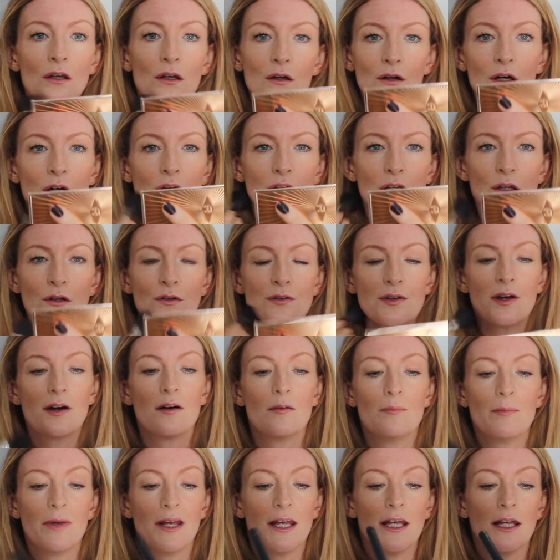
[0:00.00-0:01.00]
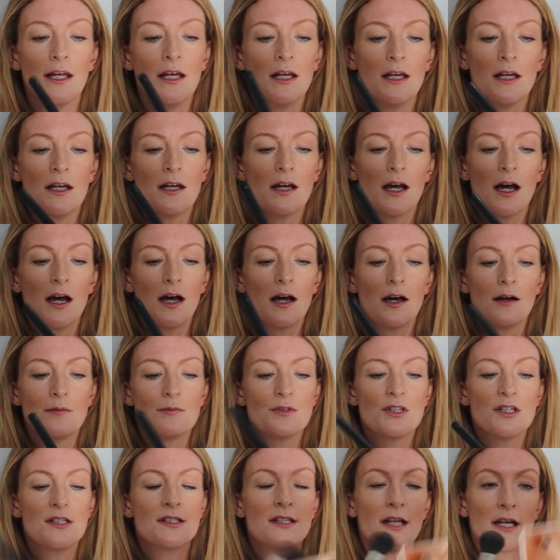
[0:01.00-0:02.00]
Right, you tell me.
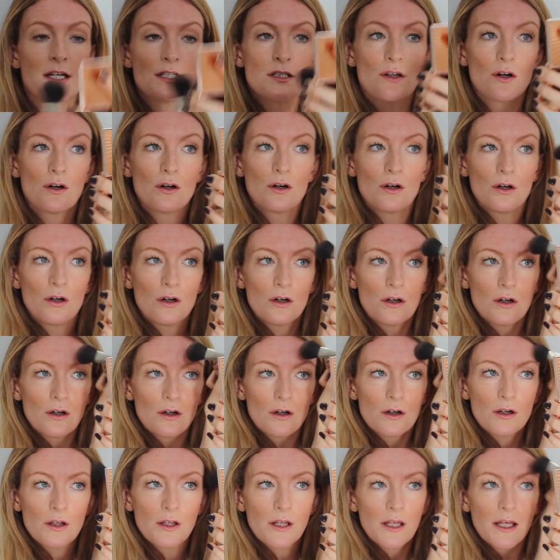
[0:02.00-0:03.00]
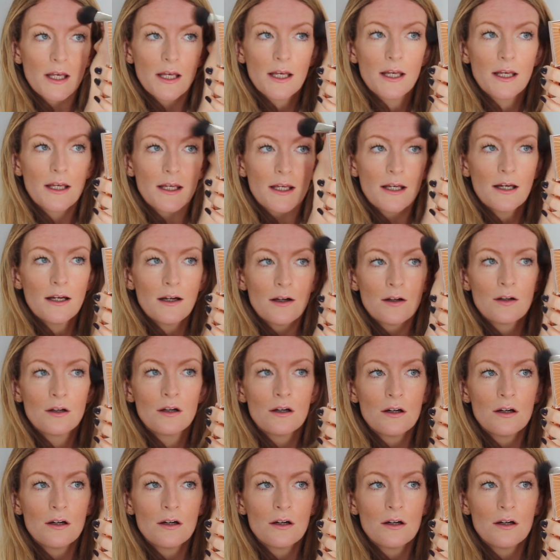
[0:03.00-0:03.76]
She said here,